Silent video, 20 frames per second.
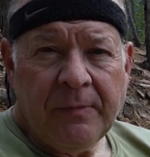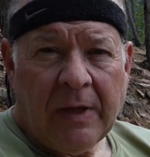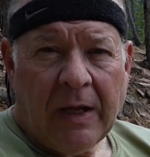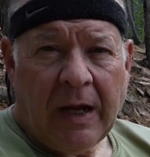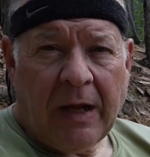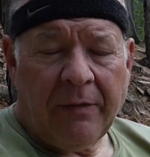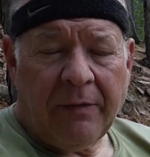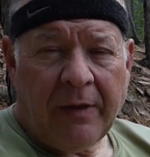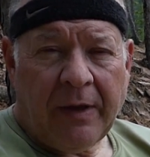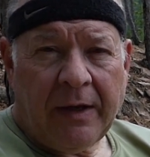
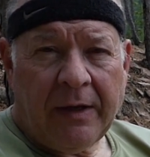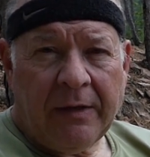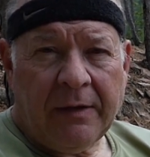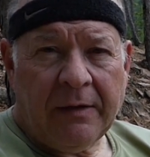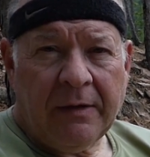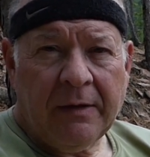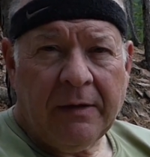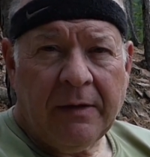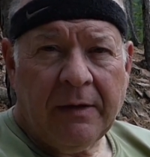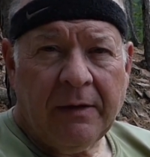and
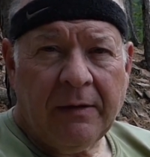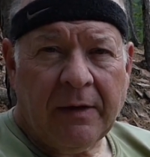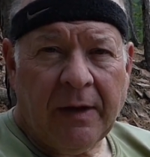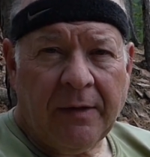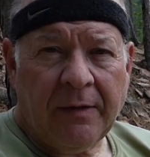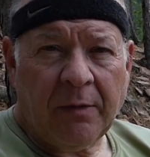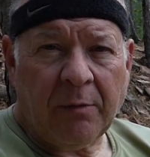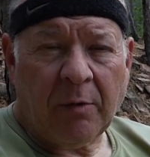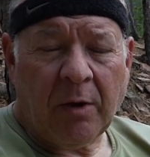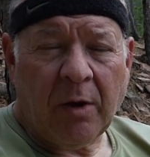then
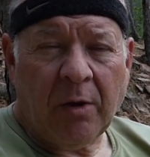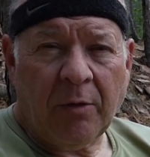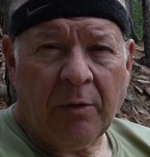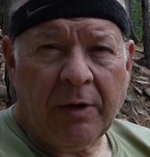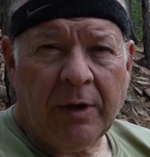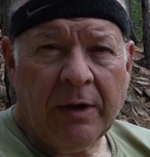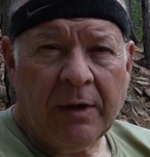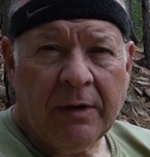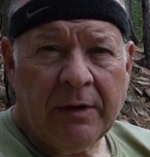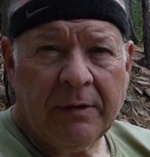the
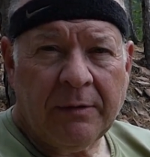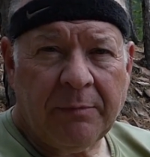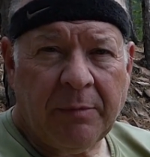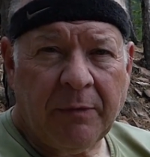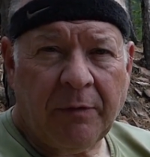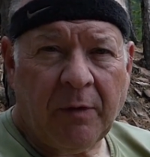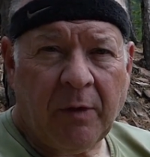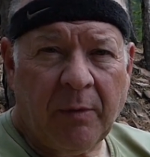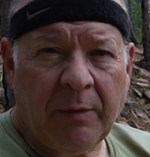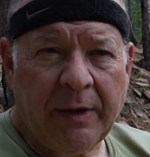road
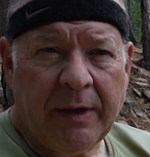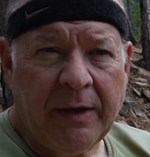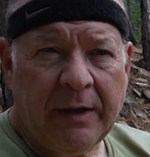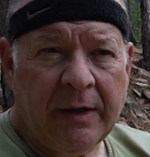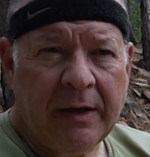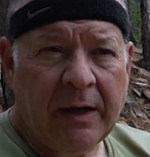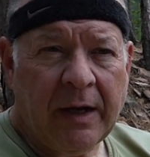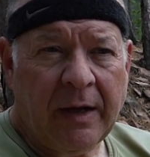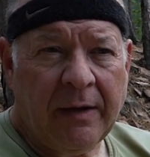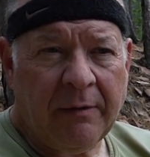before we
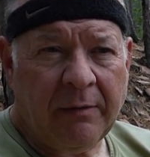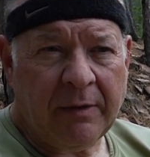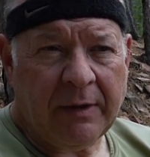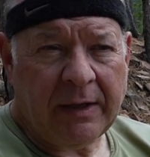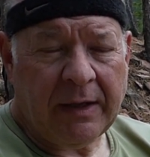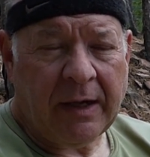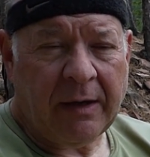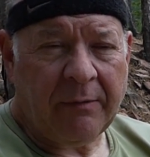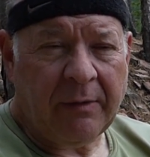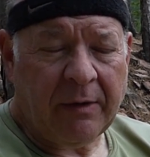
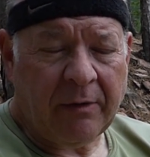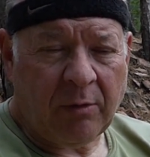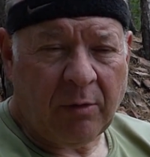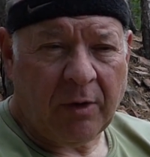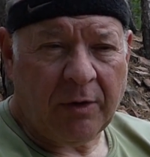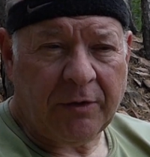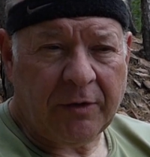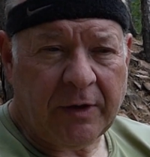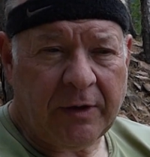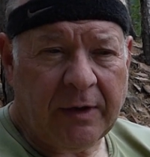get, of
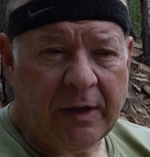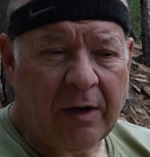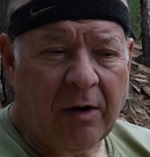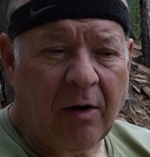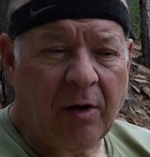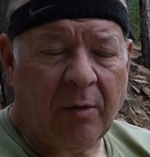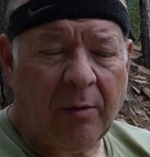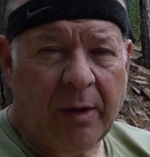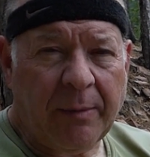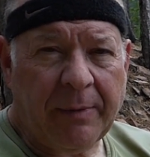course, and then
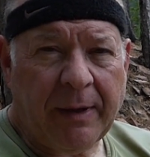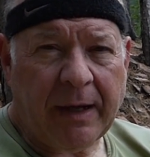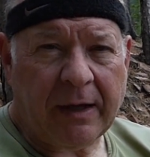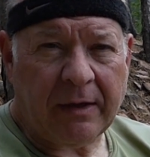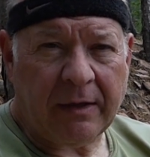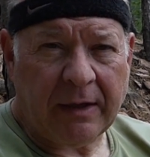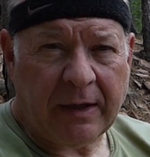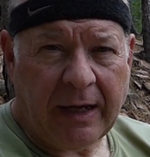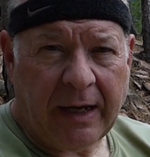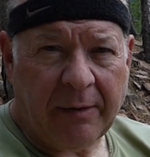all the way back
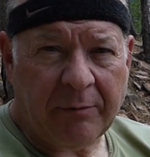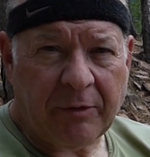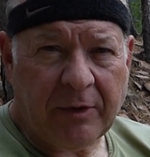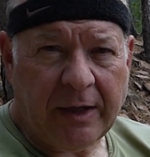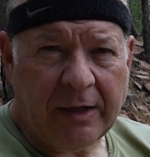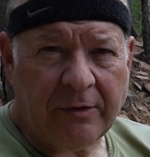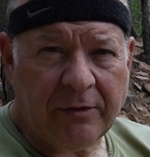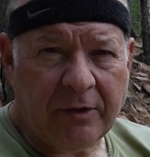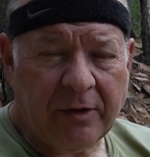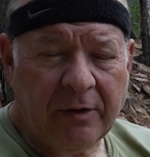to the
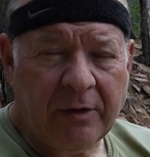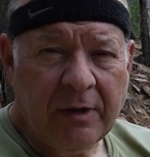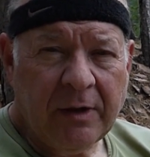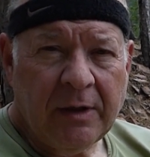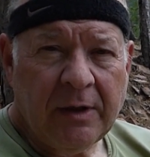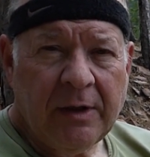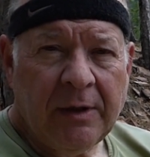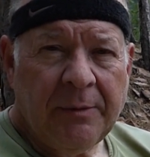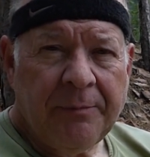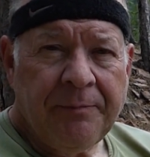campsite. So
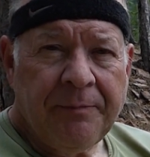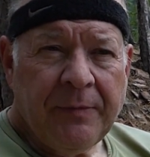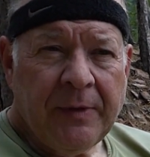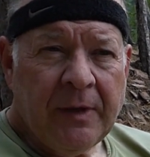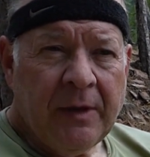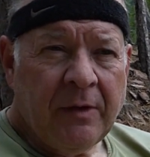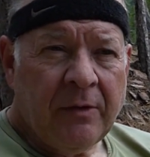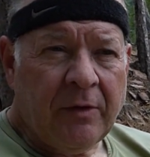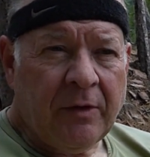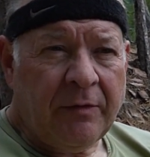
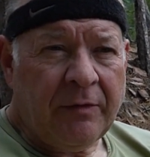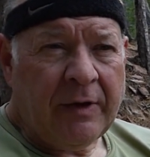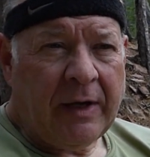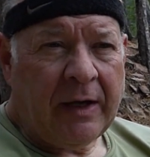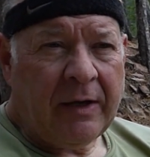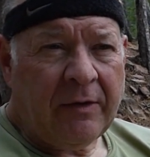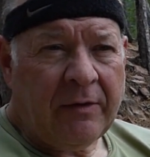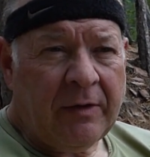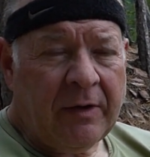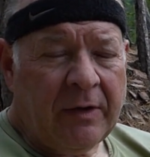you've
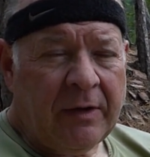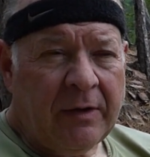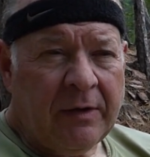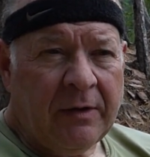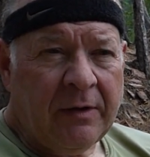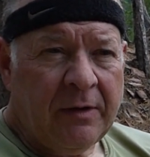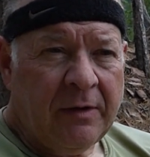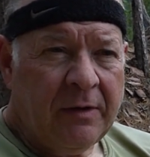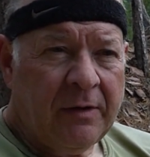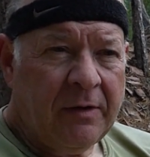got
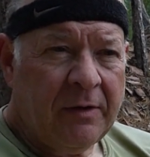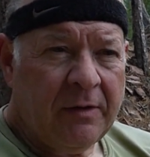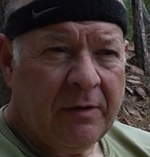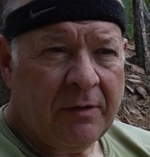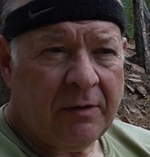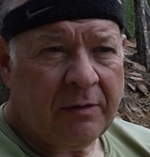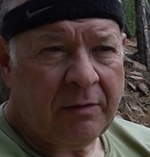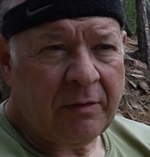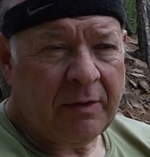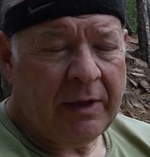
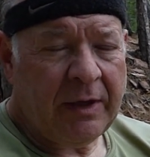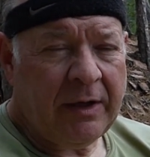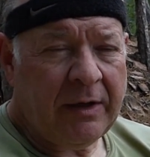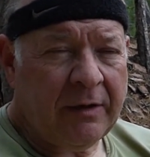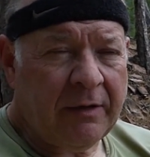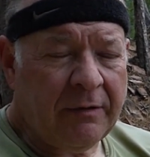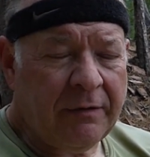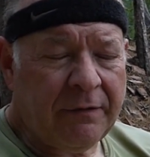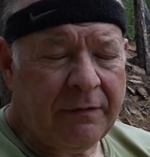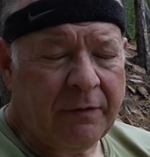3
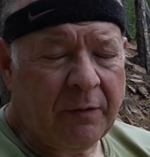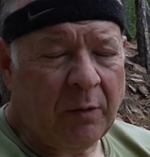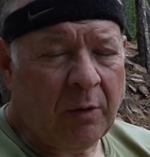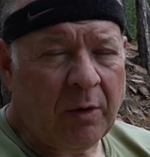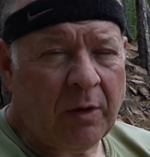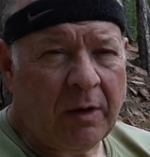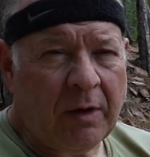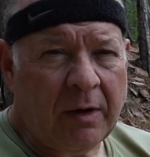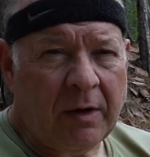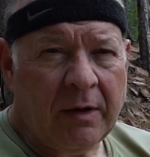to
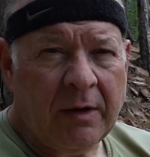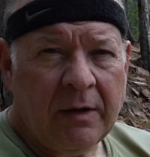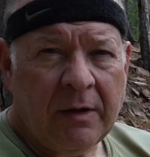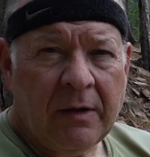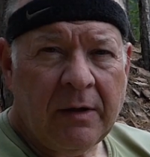4